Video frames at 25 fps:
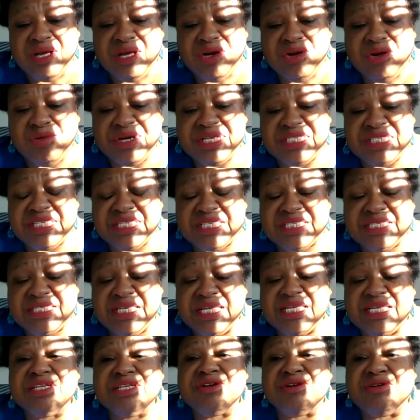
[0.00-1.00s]
who is the
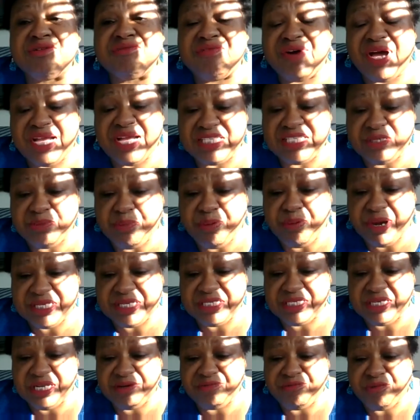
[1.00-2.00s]
Senior Vice
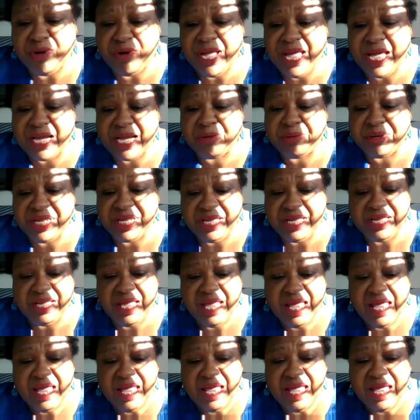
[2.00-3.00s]
President for Equity